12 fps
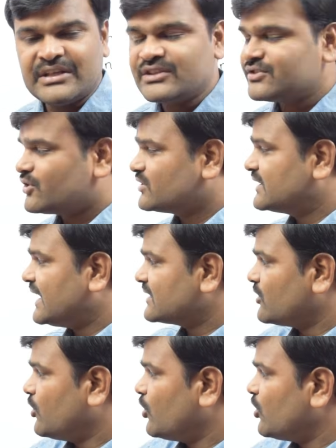So, that
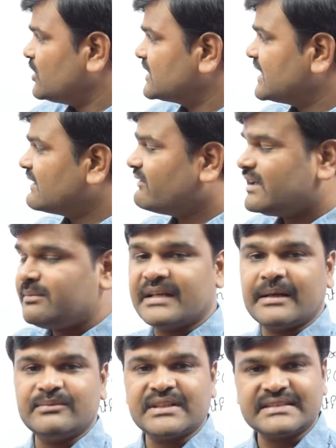whole thing will
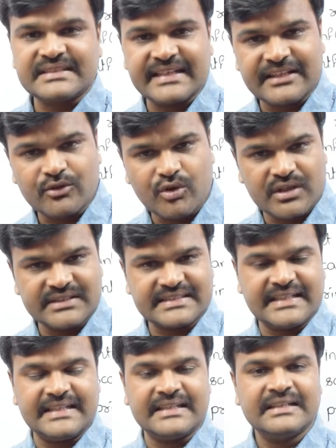become the string
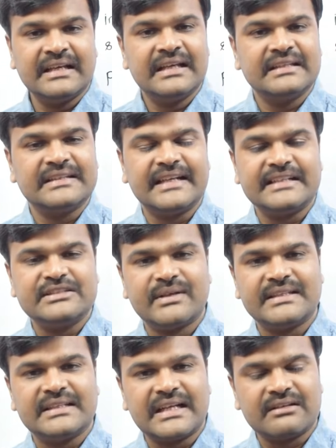constant, that is
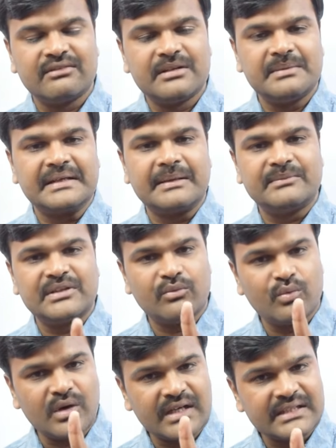why that will become the
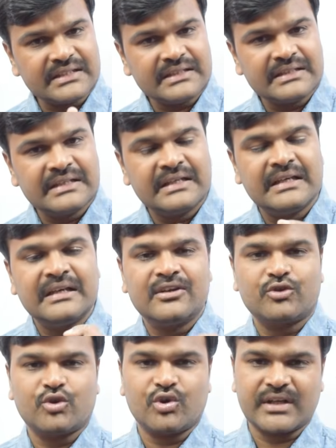one
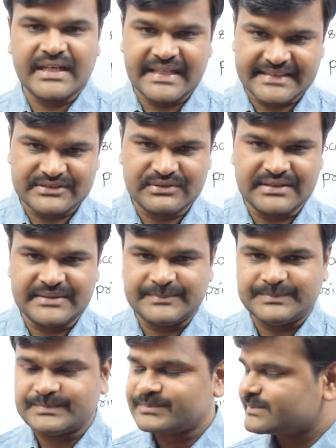token actually.
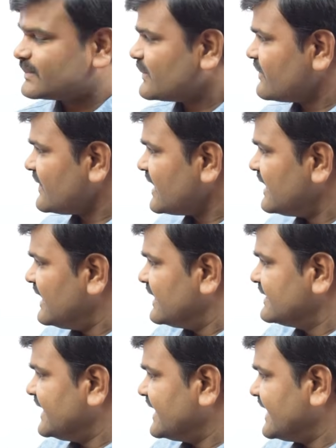
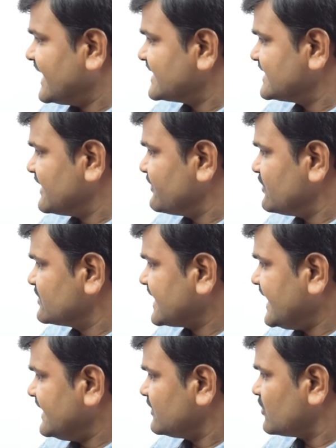Then next if you
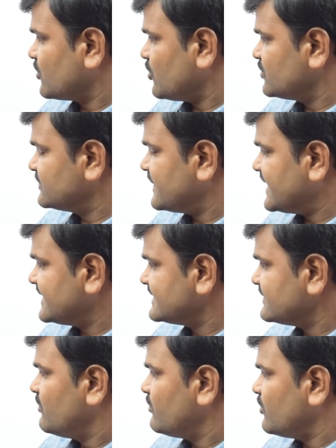scan close
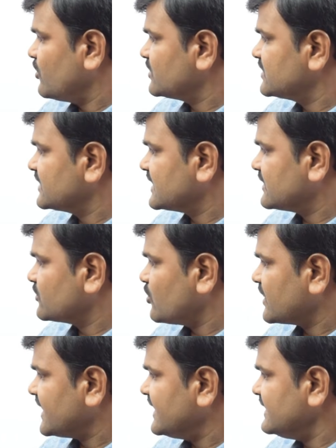brace, fourth
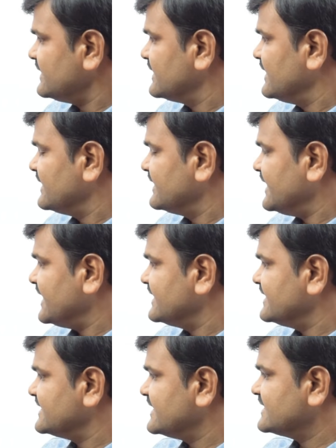token, then
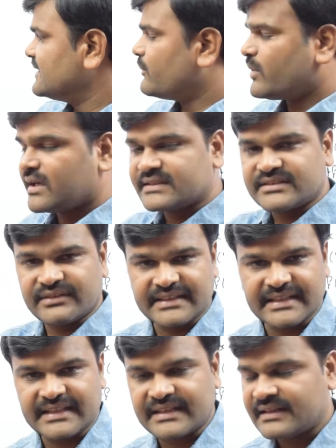this is the
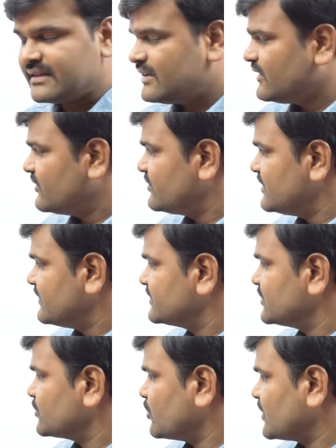punctuator, fifth
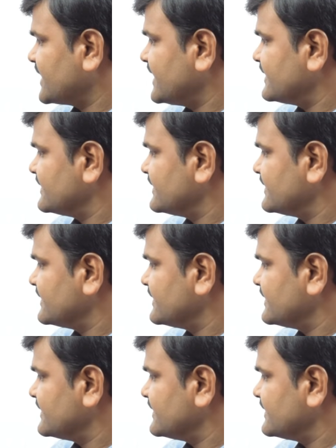token.